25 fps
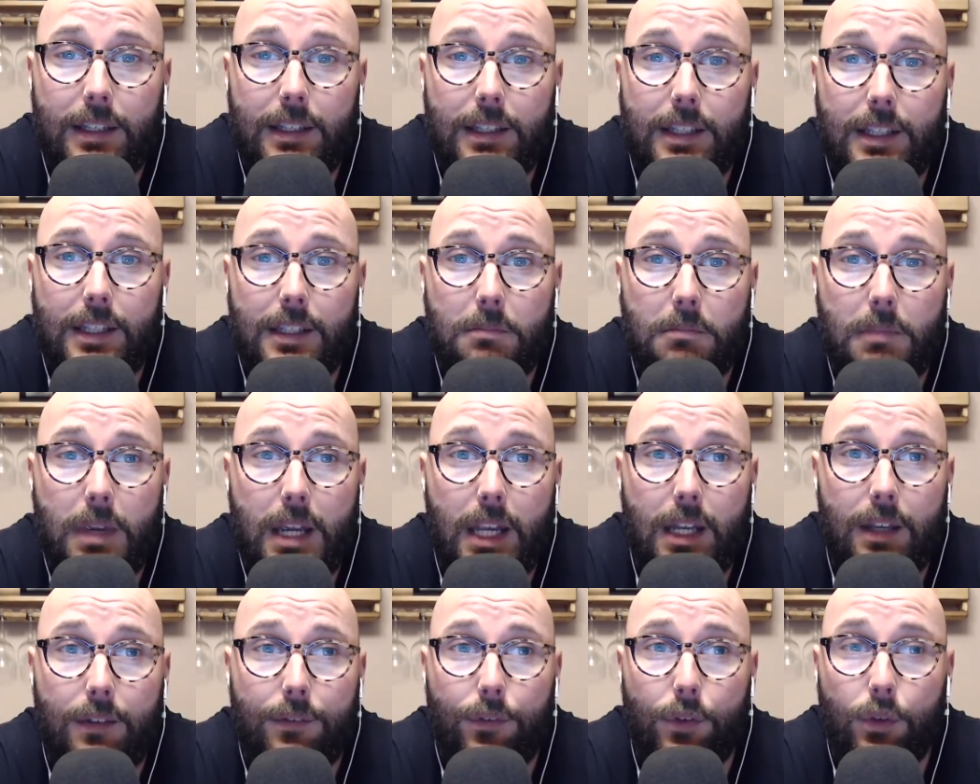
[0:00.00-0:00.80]
he
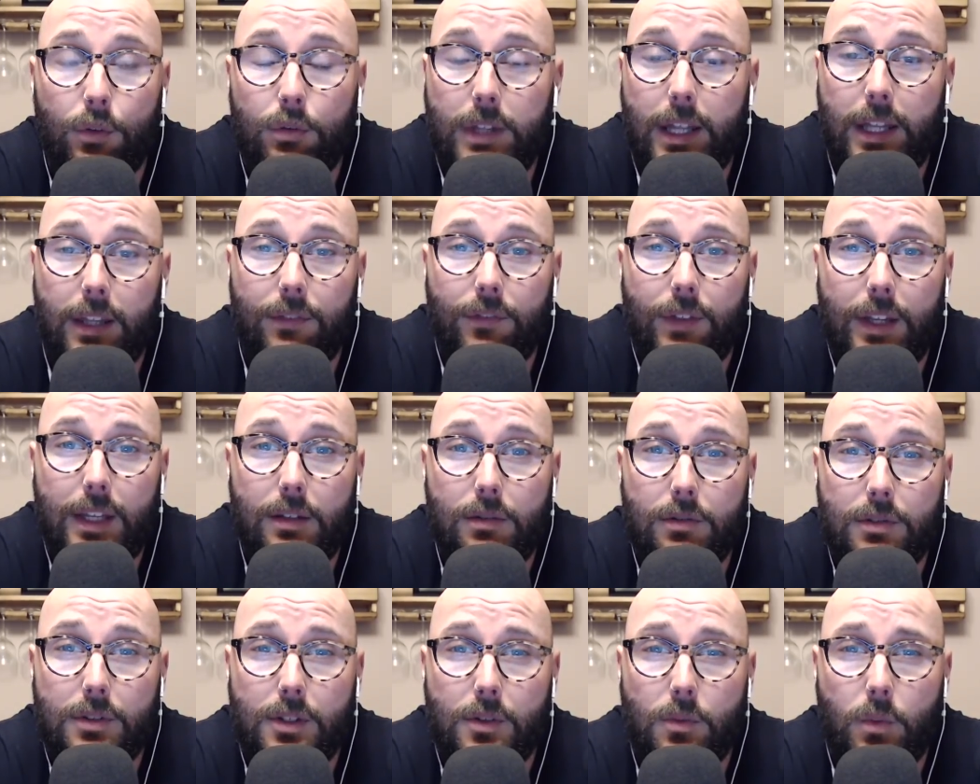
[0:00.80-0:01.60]
made full-length
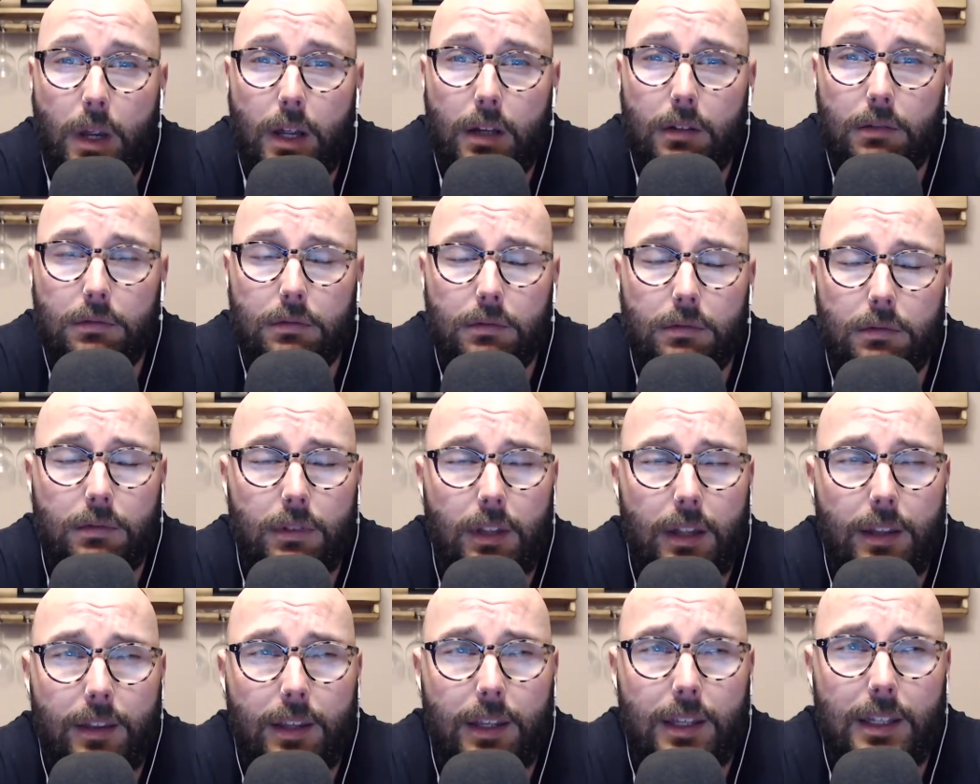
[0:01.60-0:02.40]
videos as well.
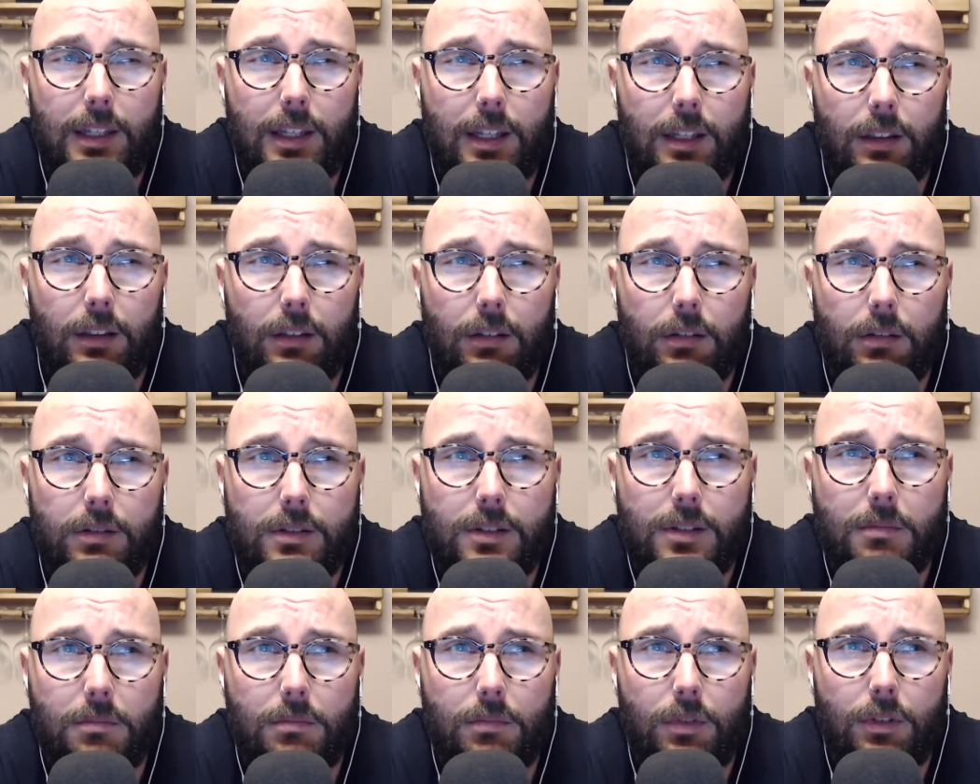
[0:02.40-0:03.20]
I think he did
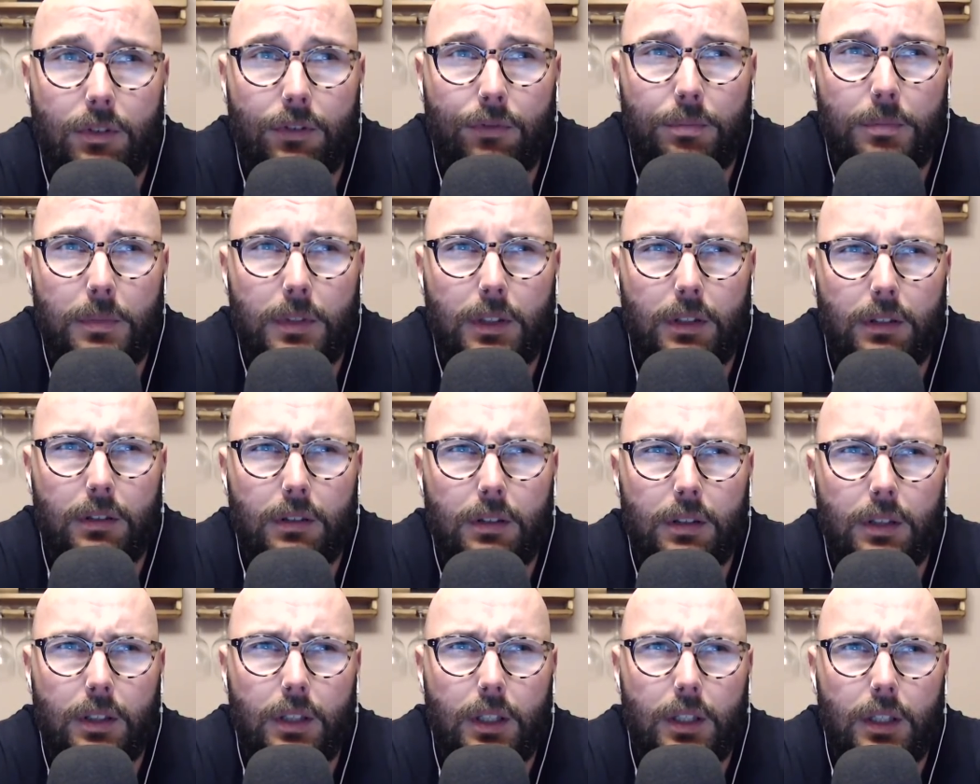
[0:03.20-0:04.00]
Lords of Movement,
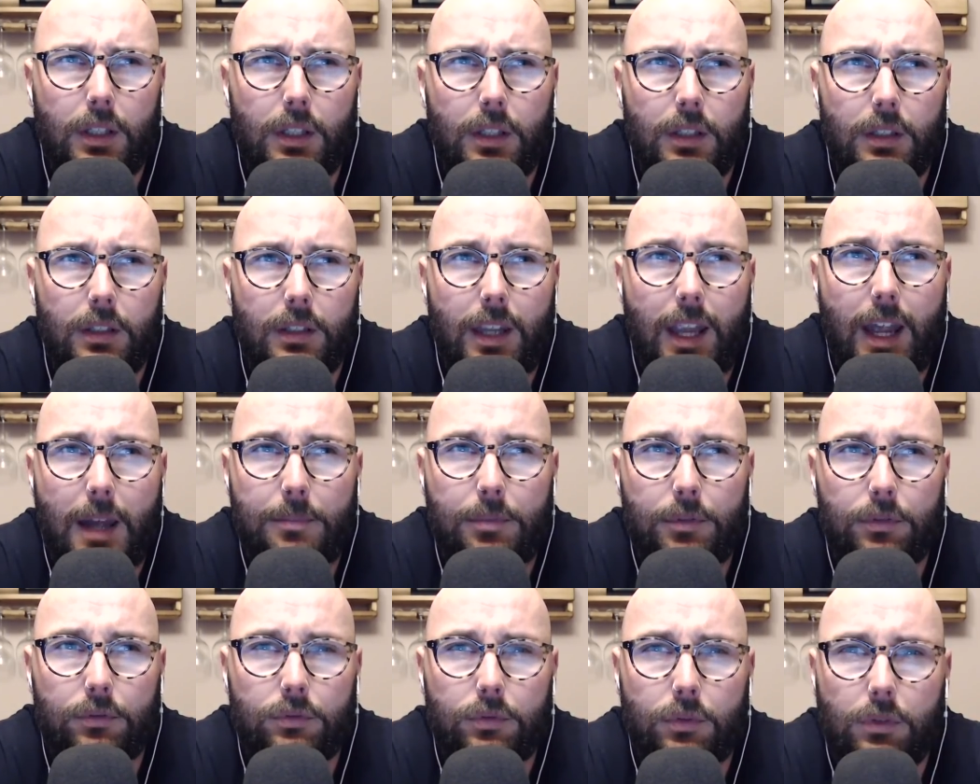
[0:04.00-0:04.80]

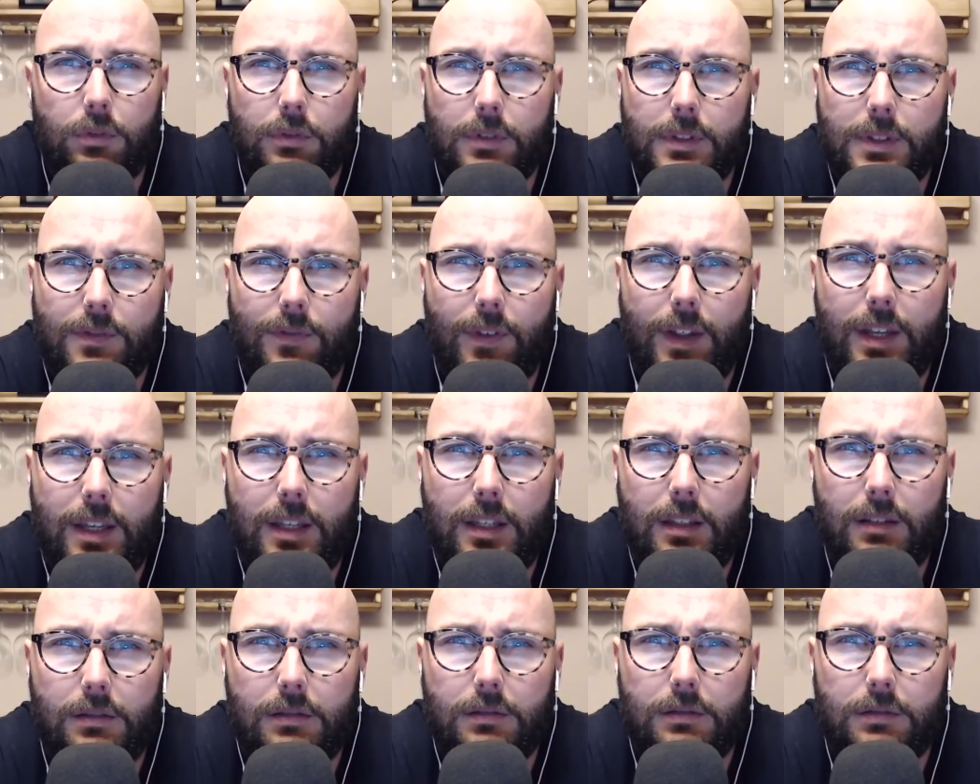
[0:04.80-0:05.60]
Capital Rollers
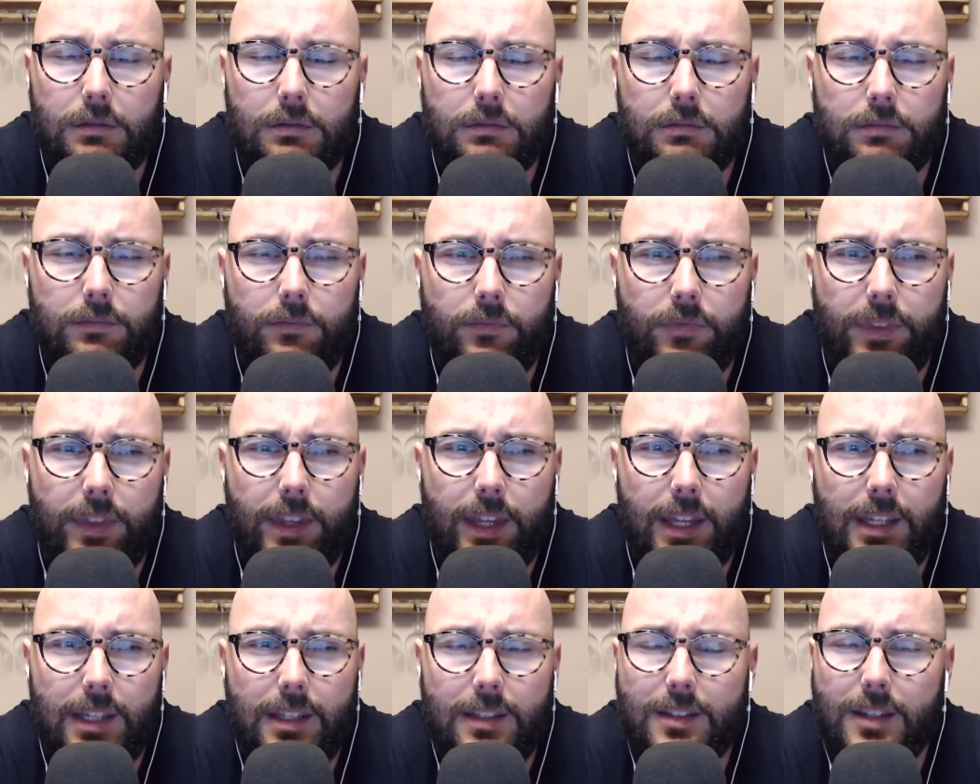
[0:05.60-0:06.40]
video. I
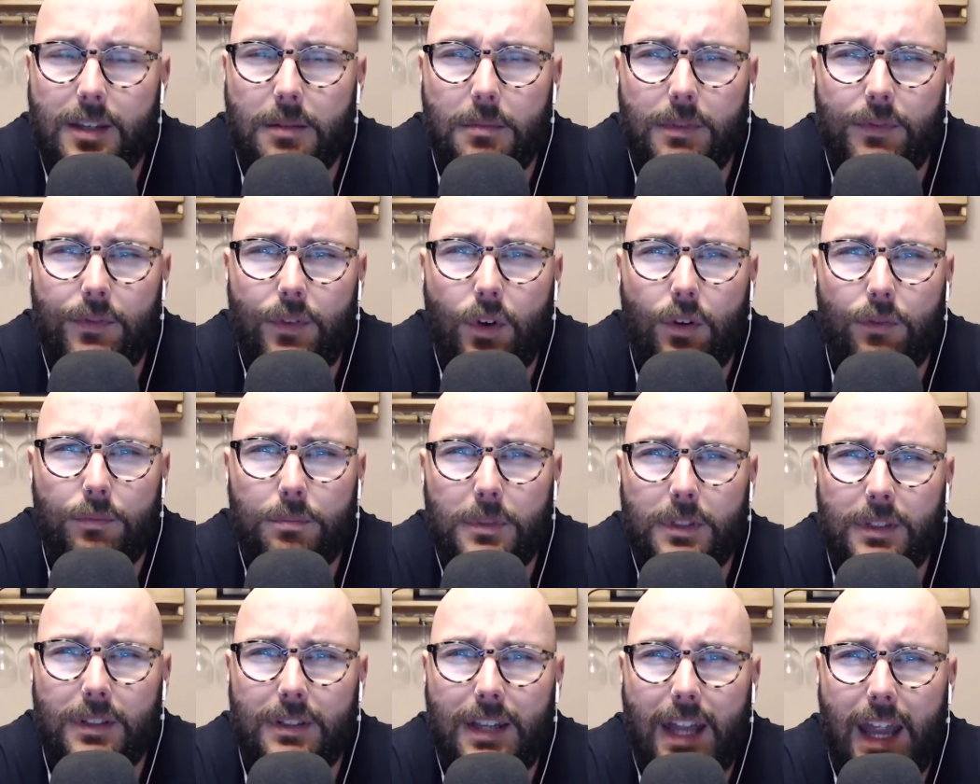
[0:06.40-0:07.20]
think he had some
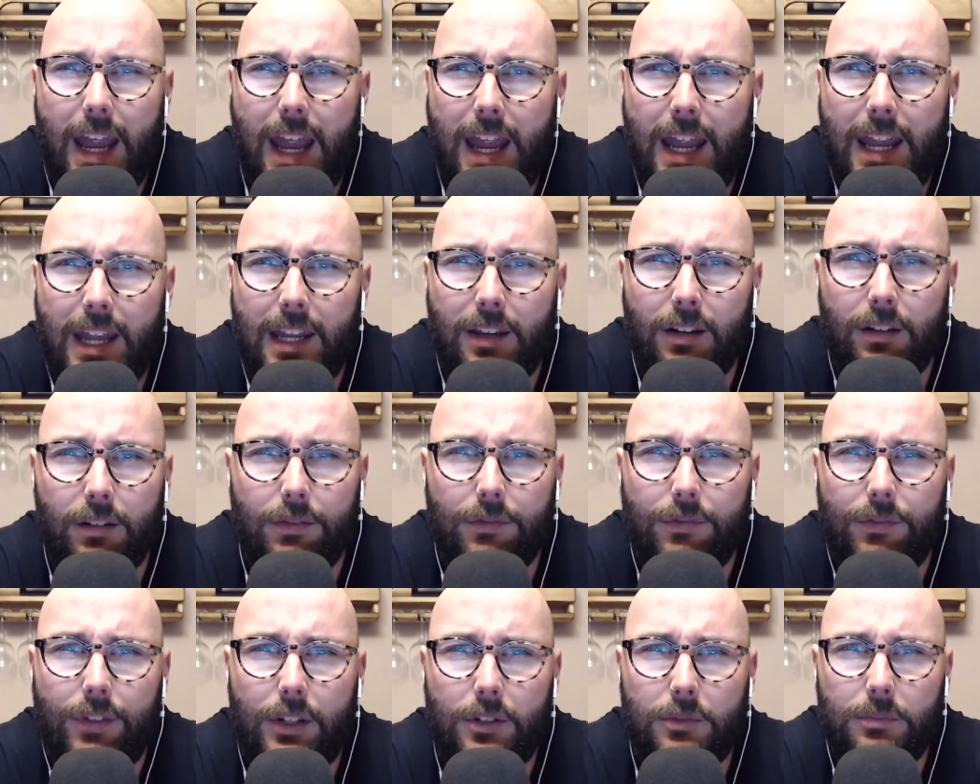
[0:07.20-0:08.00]
involvement in Egg or
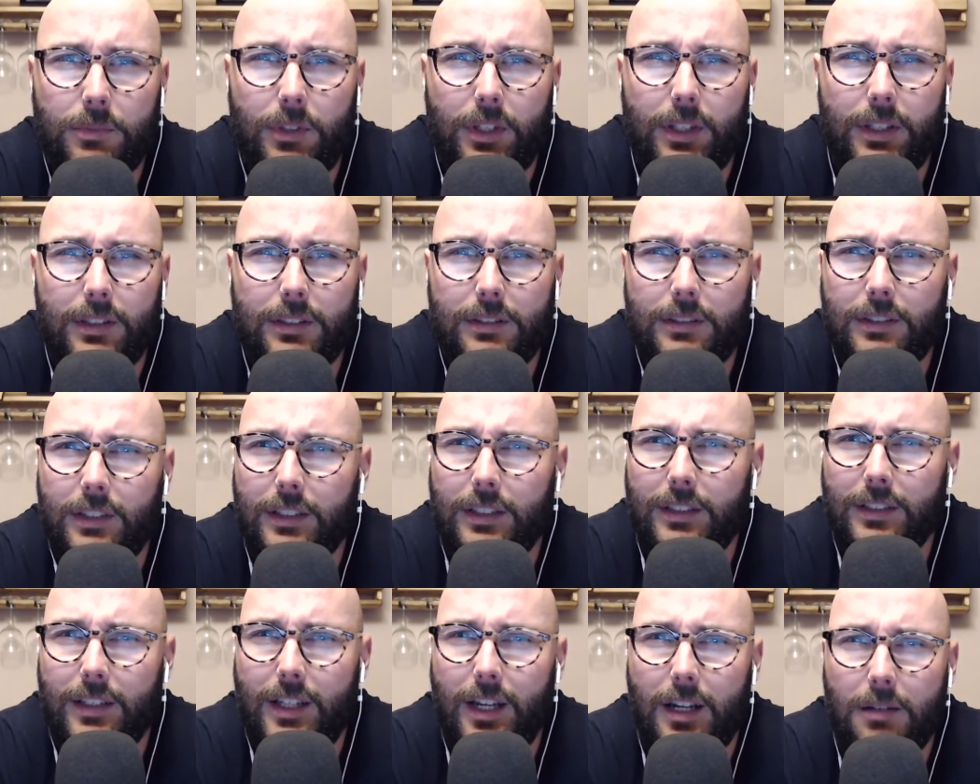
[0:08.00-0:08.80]
filmed it. I
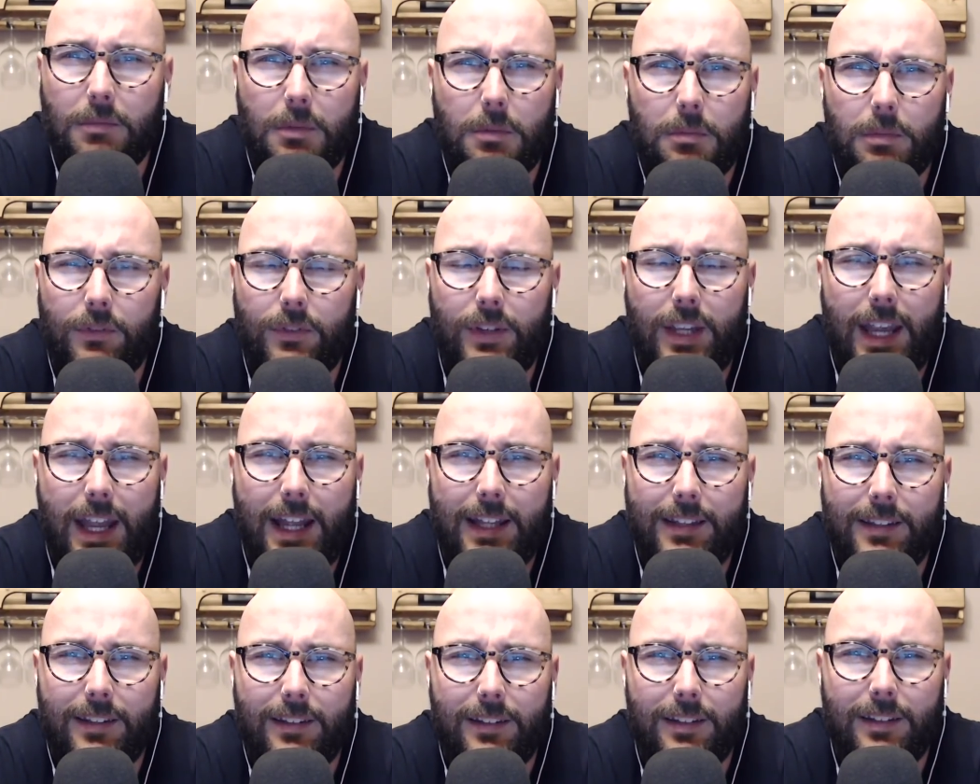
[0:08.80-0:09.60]
can't remember if he
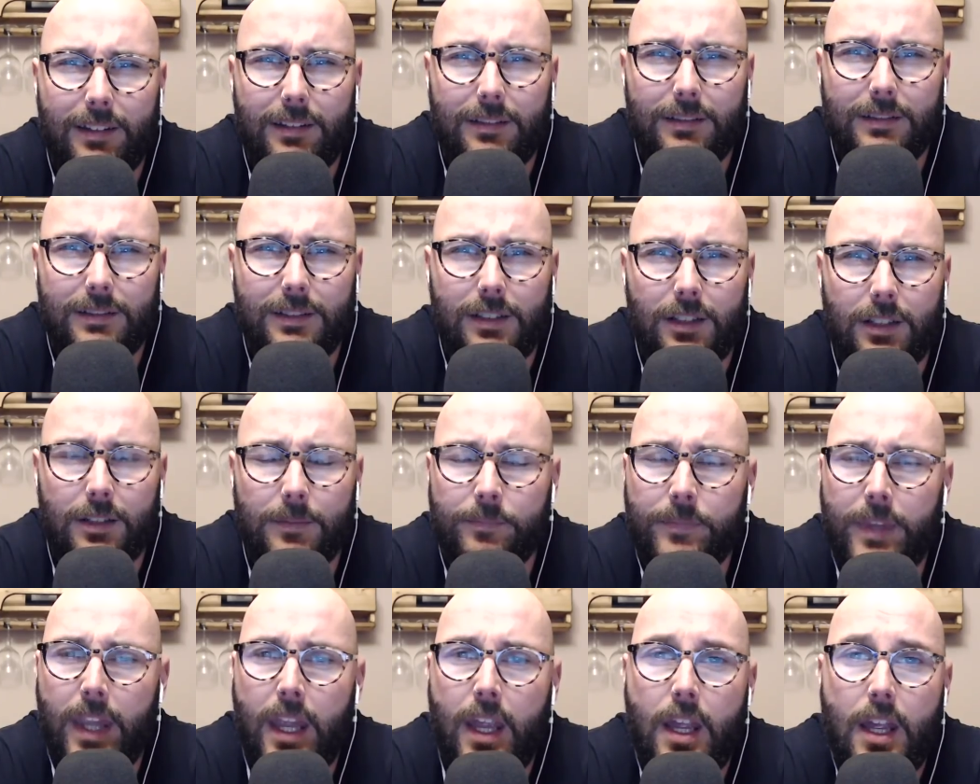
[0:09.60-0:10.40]
edited it or
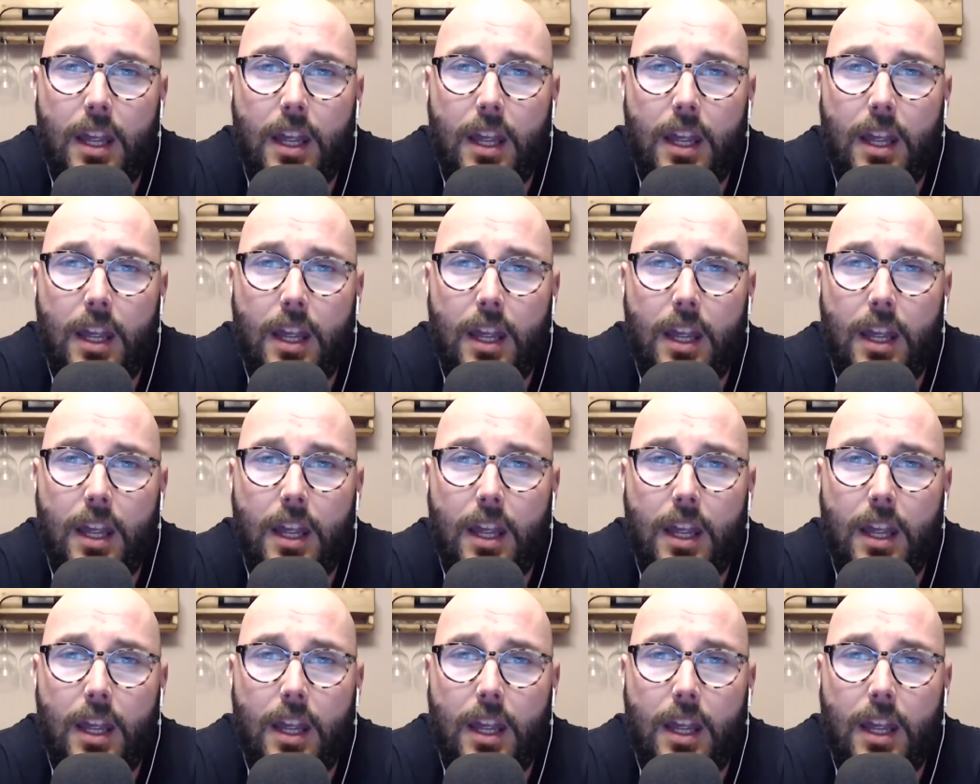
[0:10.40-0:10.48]
not.